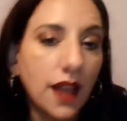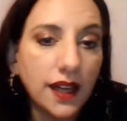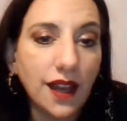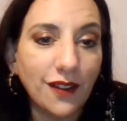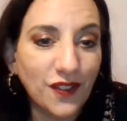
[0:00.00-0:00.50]

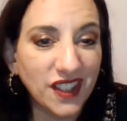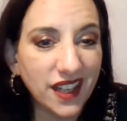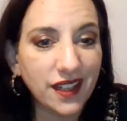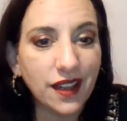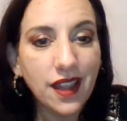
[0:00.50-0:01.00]
line, I feel
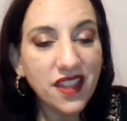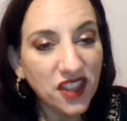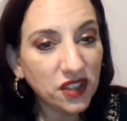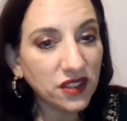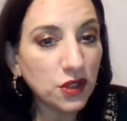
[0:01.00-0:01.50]
like
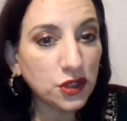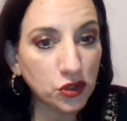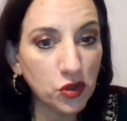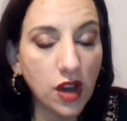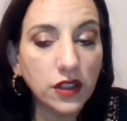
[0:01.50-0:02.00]
they're a little
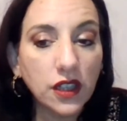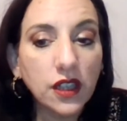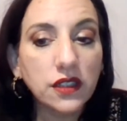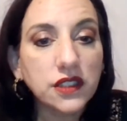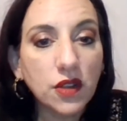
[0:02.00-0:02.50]

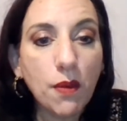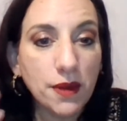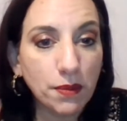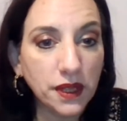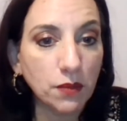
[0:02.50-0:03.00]
stronger. So I'm
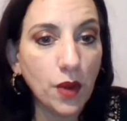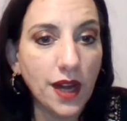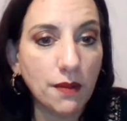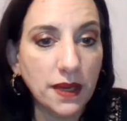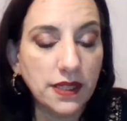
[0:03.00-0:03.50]
going to put them
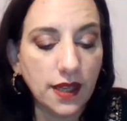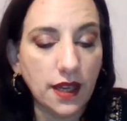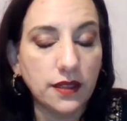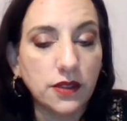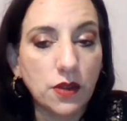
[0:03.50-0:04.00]
right on my
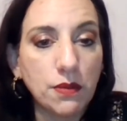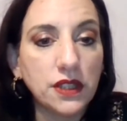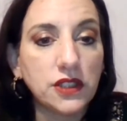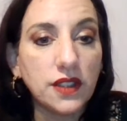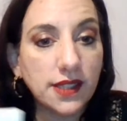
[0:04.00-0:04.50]
skin. So I'm
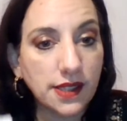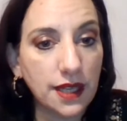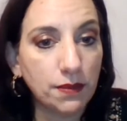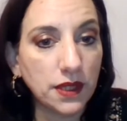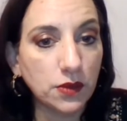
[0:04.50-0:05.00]
do the
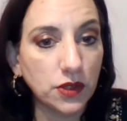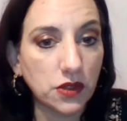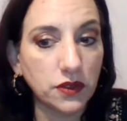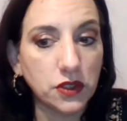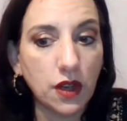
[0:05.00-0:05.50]
C plus
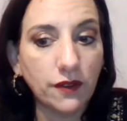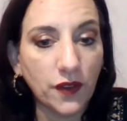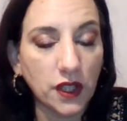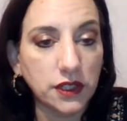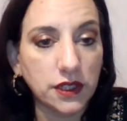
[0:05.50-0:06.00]
resveratrol
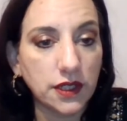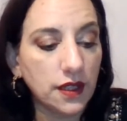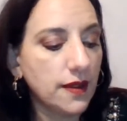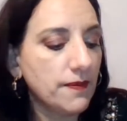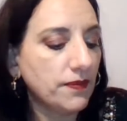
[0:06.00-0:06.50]
first.
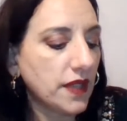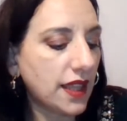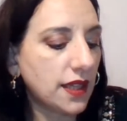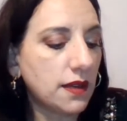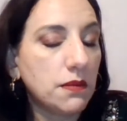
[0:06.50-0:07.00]

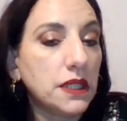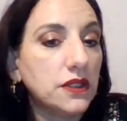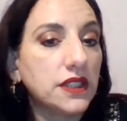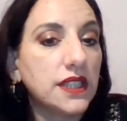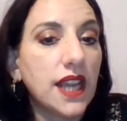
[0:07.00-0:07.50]
And then I'm going to
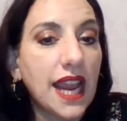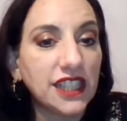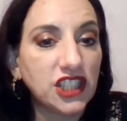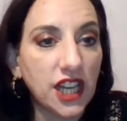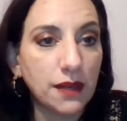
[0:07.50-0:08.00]
use the
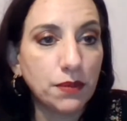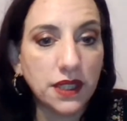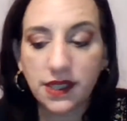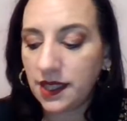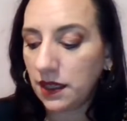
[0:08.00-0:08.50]
HA
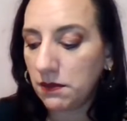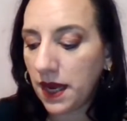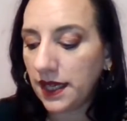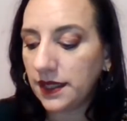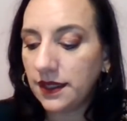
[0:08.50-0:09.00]
plus
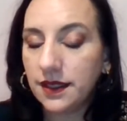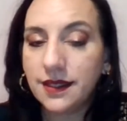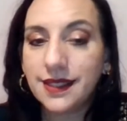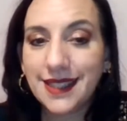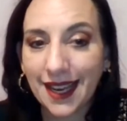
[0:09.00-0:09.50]
ceramide
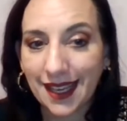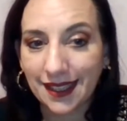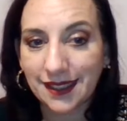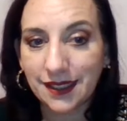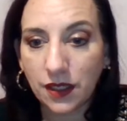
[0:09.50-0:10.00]

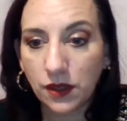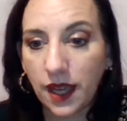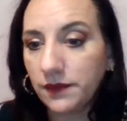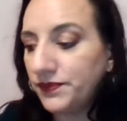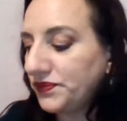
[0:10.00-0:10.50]
second.
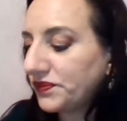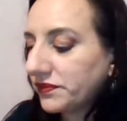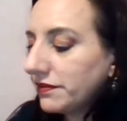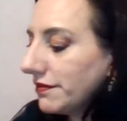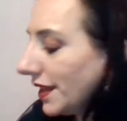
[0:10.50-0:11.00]
Okay.
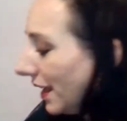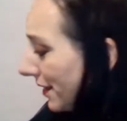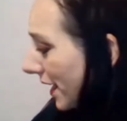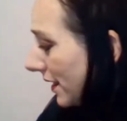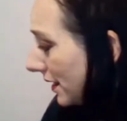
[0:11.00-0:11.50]

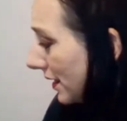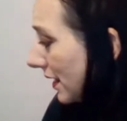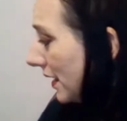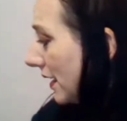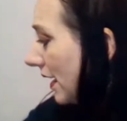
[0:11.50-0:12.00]
Then
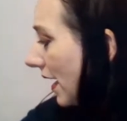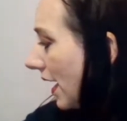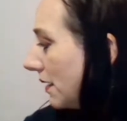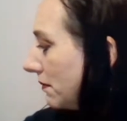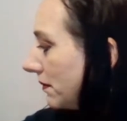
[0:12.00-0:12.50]

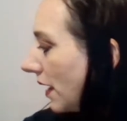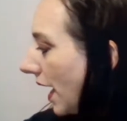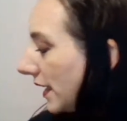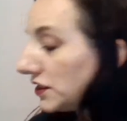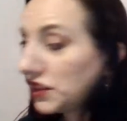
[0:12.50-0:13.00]
um,
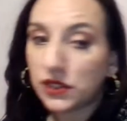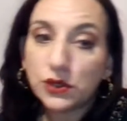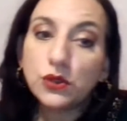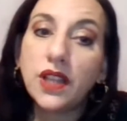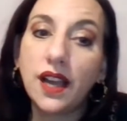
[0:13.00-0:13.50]
I
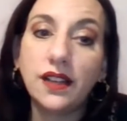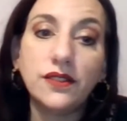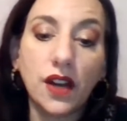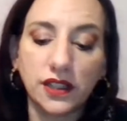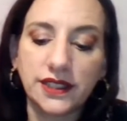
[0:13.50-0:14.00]
do
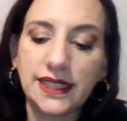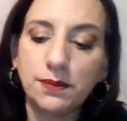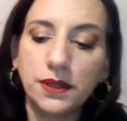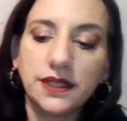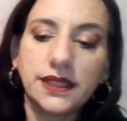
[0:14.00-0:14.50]
love our
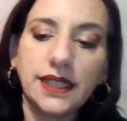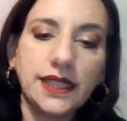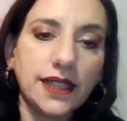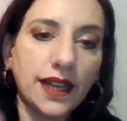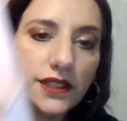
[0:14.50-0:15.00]
C plus E.